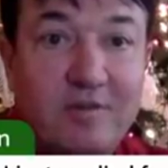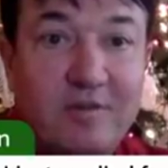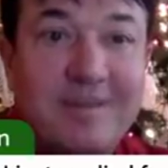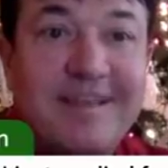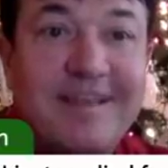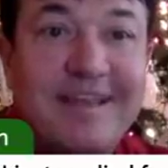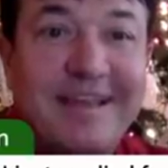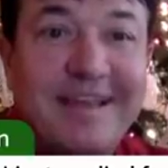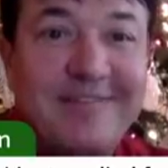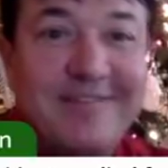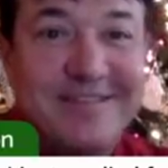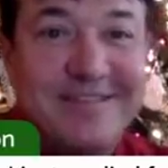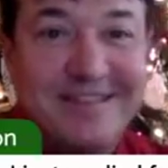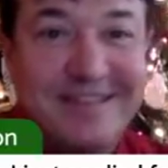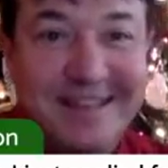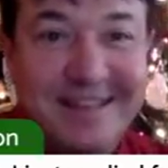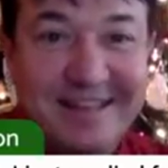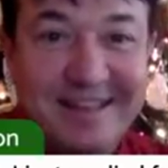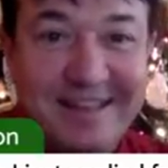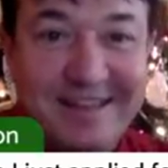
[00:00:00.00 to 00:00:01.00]
My name's
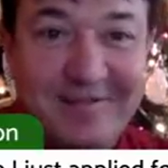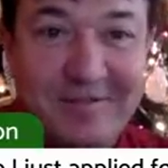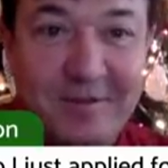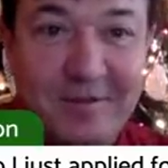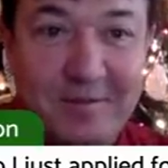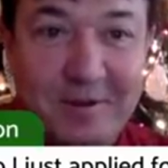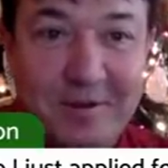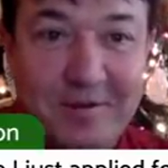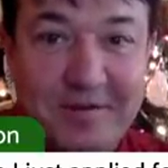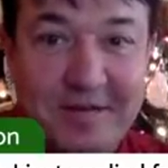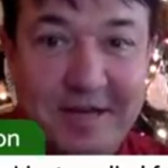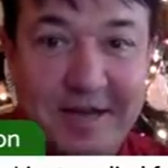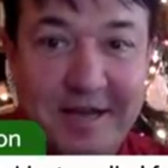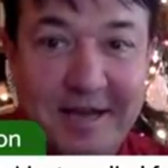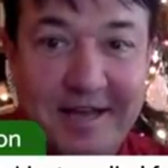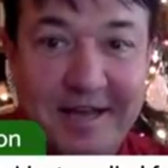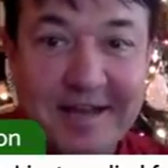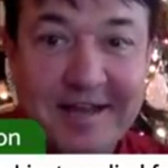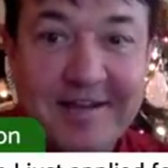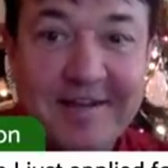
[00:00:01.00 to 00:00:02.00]
and I love the bow
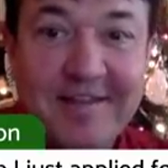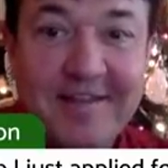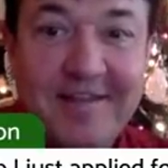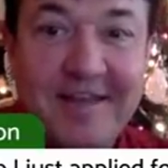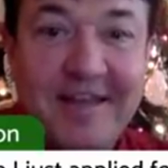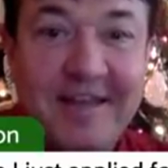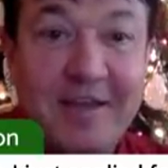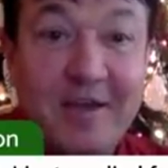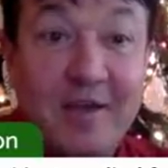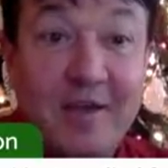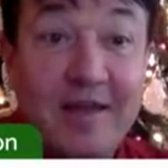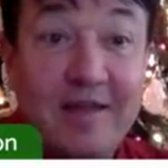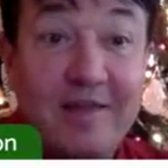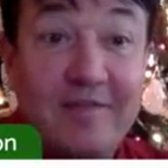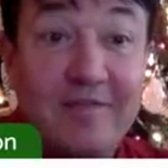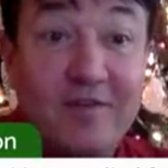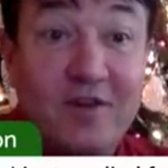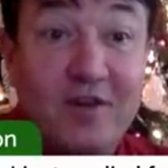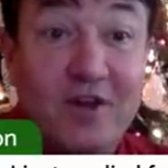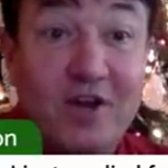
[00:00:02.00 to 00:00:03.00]
tie. Thank you. I
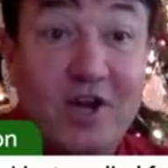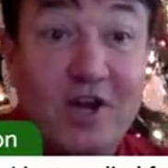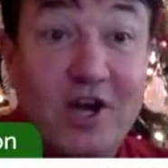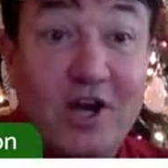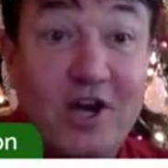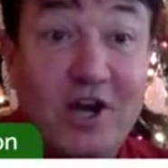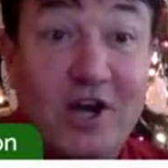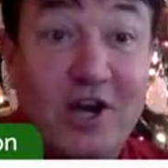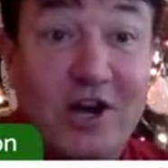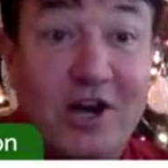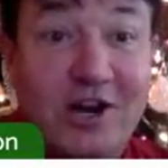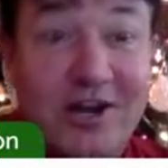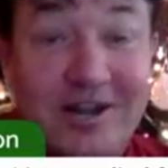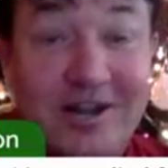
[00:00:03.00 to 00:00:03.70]
love your car.